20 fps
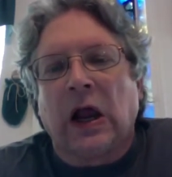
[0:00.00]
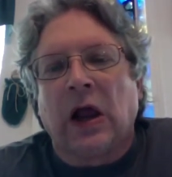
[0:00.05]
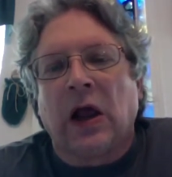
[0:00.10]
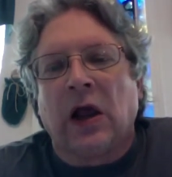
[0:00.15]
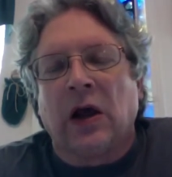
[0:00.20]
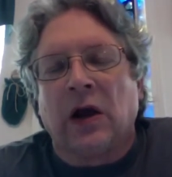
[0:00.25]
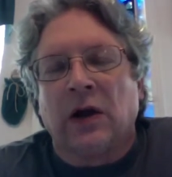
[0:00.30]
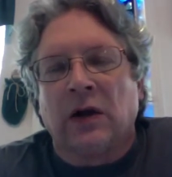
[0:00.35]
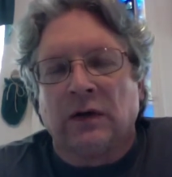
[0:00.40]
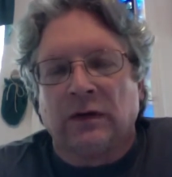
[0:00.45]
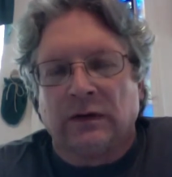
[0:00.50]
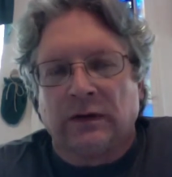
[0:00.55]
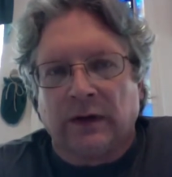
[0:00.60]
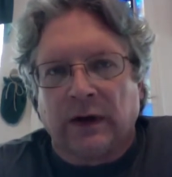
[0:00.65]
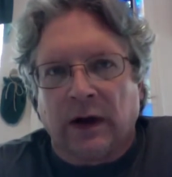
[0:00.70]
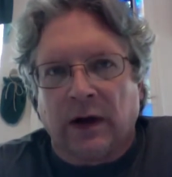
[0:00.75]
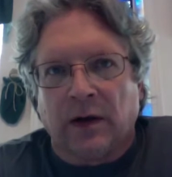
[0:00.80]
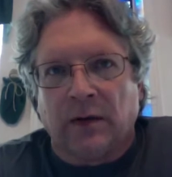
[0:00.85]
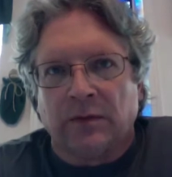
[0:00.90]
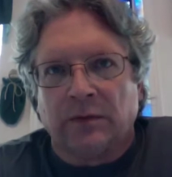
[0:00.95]
of
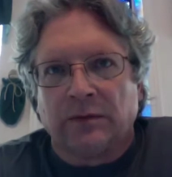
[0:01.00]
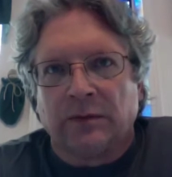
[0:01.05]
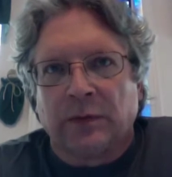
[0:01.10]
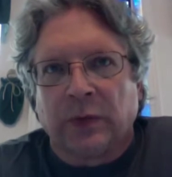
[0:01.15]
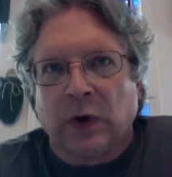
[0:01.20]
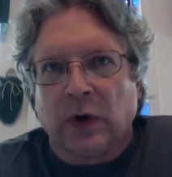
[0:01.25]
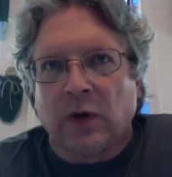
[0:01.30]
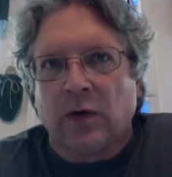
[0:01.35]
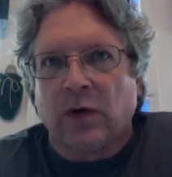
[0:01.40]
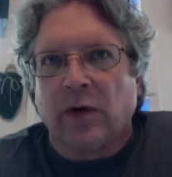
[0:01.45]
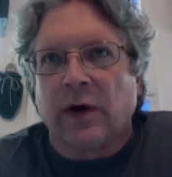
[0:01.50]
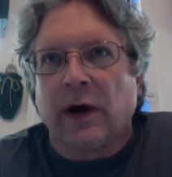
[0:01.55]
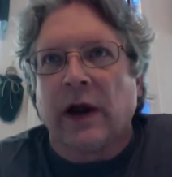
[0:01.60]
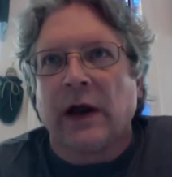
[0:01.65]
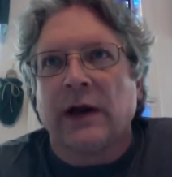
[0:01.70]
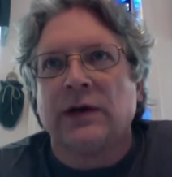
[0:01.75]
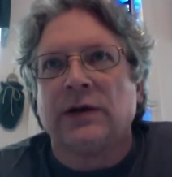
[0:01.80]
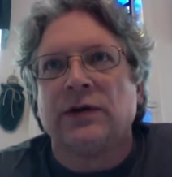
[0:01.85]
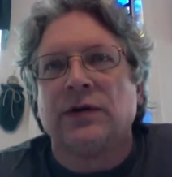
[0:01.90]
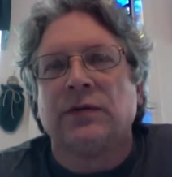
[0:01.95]
um,
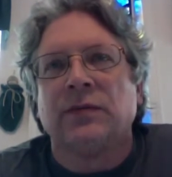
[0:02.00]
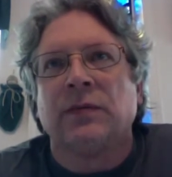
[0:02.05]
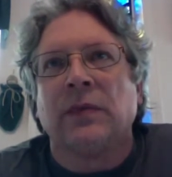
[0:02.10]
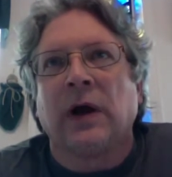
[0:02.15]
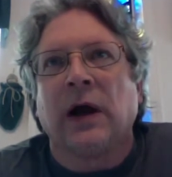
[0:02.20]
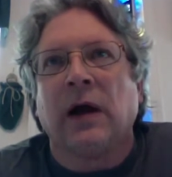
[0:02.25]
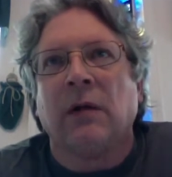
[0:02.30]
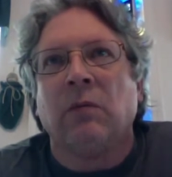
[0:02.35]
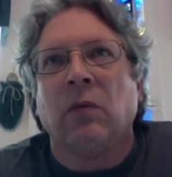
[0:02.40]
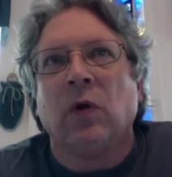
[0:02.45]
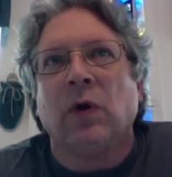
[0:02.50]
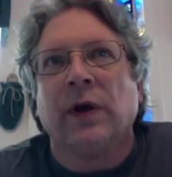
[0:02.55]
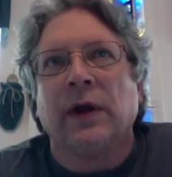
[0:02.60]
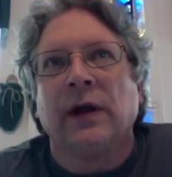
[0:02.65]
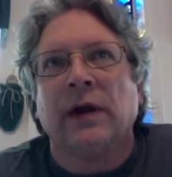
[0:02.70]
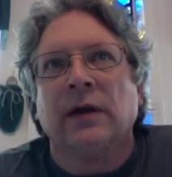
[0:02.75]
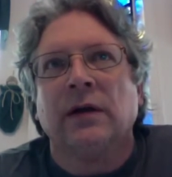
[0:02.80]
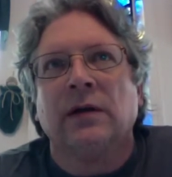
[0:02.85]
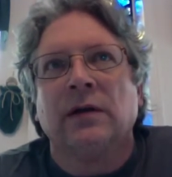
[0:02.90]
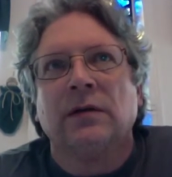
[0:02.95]
procreation by
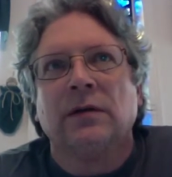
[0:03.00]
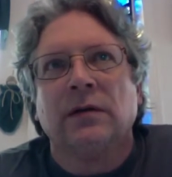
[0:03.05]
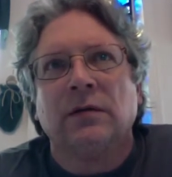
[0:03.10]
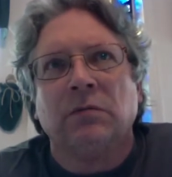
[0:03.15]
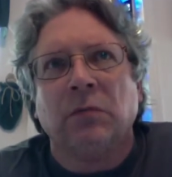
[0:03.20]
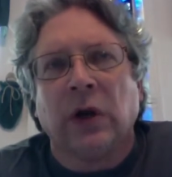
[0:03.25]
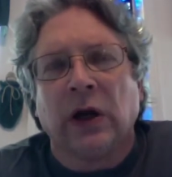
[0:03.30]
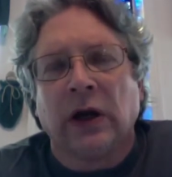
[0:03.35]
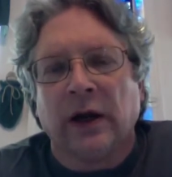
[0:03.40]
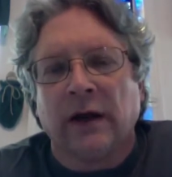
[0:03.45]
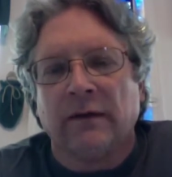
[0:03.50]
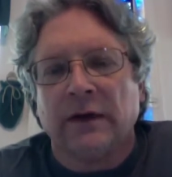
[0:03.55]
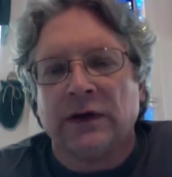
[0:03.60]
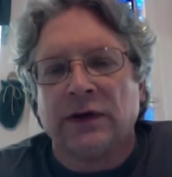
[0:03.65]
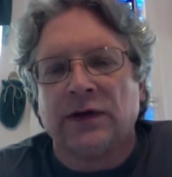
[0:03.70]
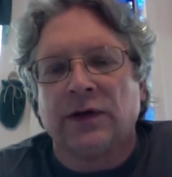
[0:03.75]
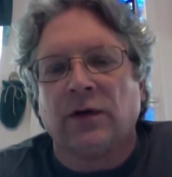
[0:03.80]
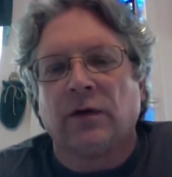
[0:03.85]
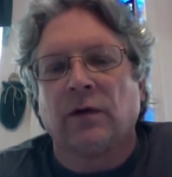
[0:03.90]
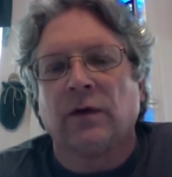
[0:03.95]
bringing beloved
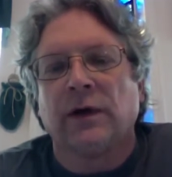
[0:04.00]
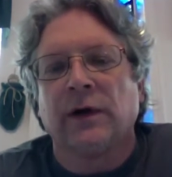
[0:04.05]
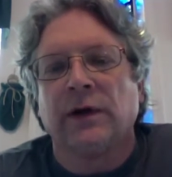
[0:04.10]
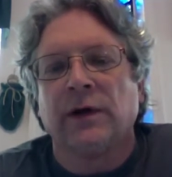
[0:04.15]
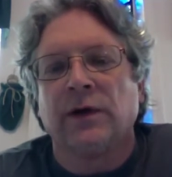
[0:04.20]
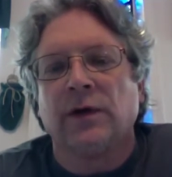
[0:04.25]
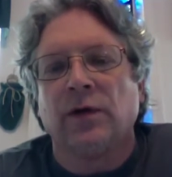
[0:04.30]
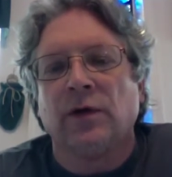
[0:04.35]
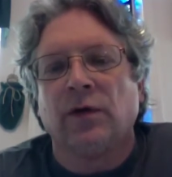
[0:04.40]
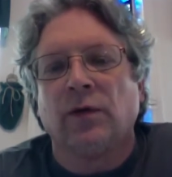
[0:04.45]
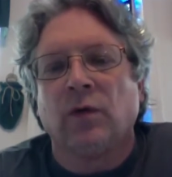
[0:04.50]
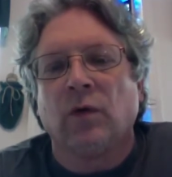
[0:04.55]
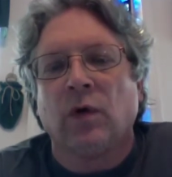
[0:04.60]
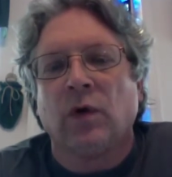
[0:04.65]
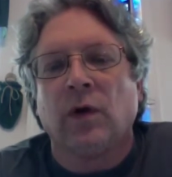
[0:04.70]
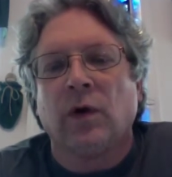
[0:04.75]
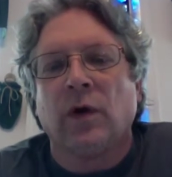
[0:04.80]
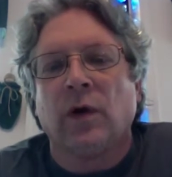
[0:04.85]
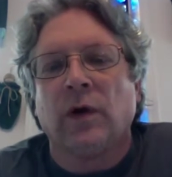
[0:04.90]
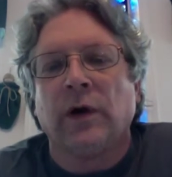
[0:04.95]
children into the
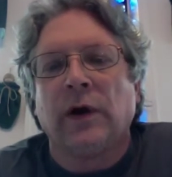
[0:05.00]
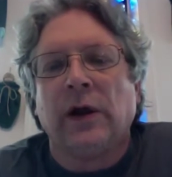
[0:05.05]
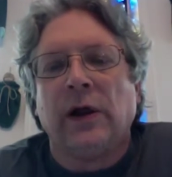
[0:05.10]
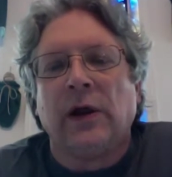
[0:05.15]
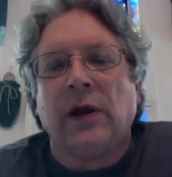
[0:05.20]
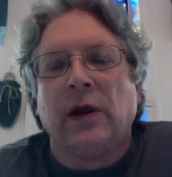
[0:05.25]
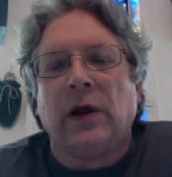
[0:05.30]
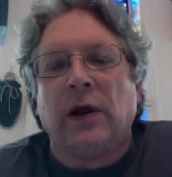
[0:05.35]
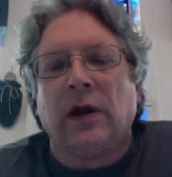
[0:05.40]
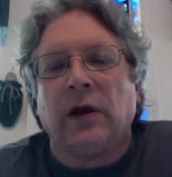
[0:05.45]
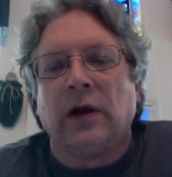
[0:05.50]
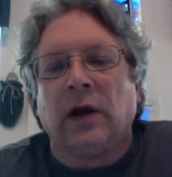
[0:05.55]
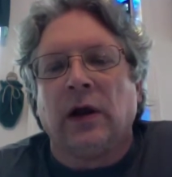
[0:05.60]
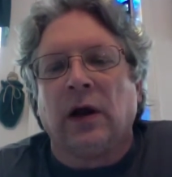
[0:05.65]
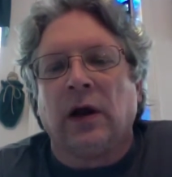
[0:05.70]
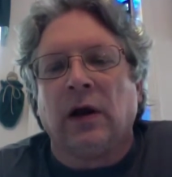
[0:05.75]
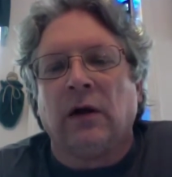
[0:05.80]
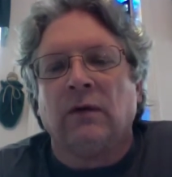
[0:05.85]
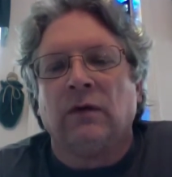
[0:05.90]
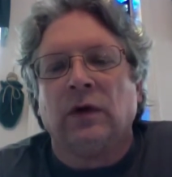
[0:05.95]
world,
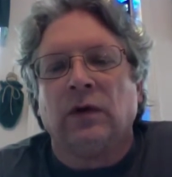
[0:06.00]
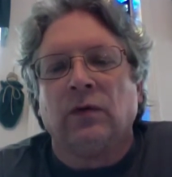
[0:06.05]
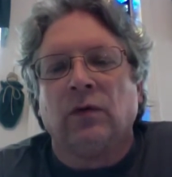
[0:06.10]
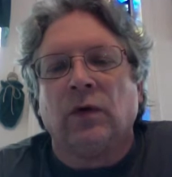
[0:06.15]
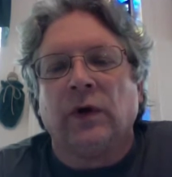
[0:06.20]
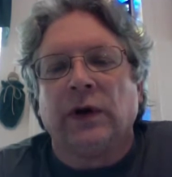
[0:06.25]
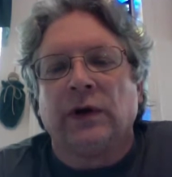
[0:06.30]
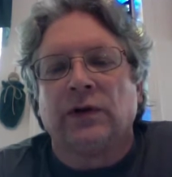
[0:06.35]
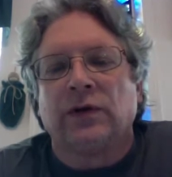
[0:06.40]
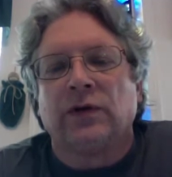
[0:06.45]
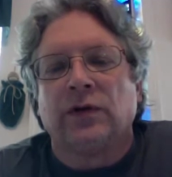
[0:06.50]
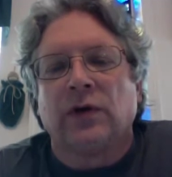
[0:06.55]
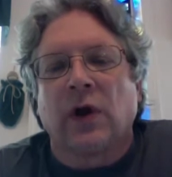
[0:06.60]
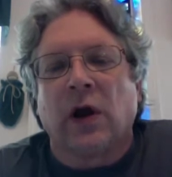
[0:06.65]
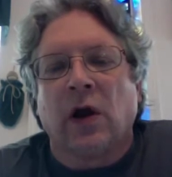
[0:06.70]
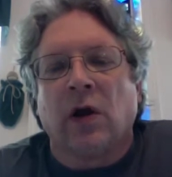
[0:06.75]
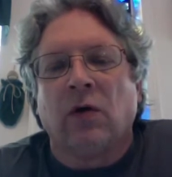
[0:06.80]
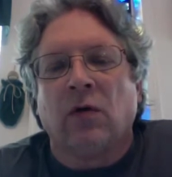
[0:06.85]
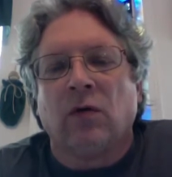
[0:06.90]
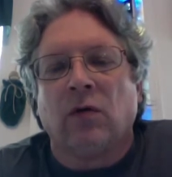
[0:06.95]
love in which
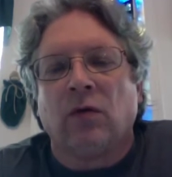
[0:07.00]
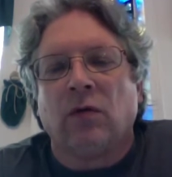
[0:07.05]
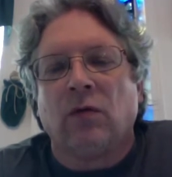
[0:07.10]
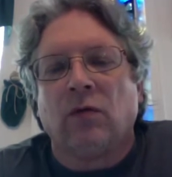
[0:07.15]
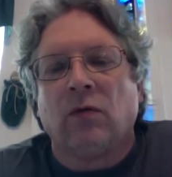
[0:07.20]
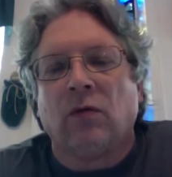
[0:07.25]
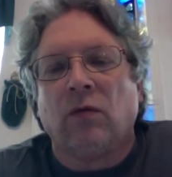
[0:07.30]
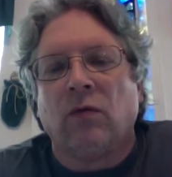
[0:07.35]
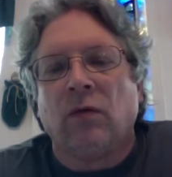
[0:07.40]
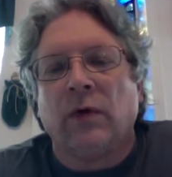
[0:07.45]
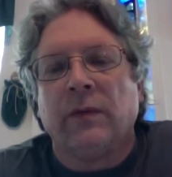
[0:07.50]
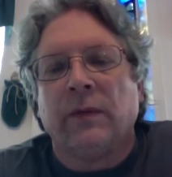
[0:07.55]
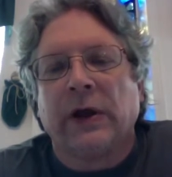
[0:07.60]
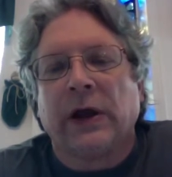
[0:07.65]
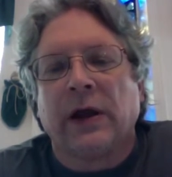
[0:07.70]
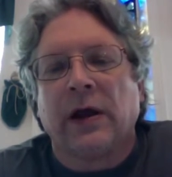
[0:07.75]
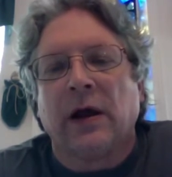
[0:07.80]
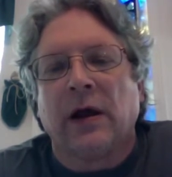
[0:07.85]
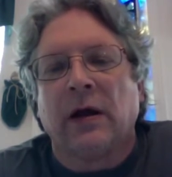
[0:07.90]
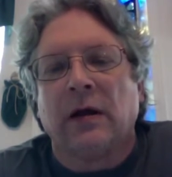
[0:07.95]
uh, we
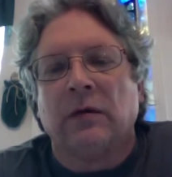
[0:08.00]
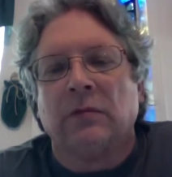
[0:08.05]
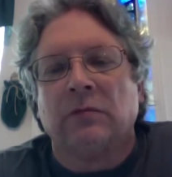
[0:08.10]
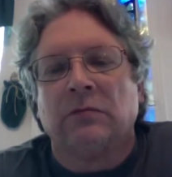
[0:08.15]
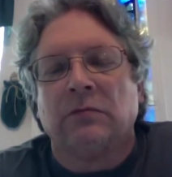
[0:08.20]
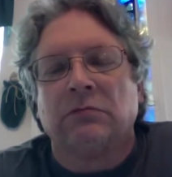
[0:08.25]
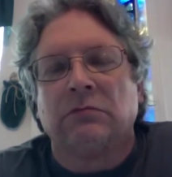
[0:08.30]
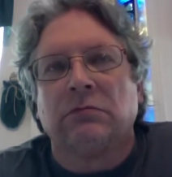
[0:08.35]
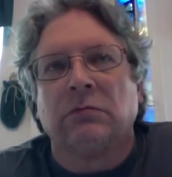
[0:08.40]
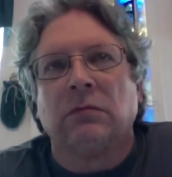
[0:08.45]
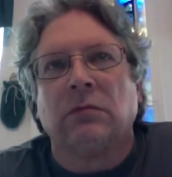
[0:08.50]
become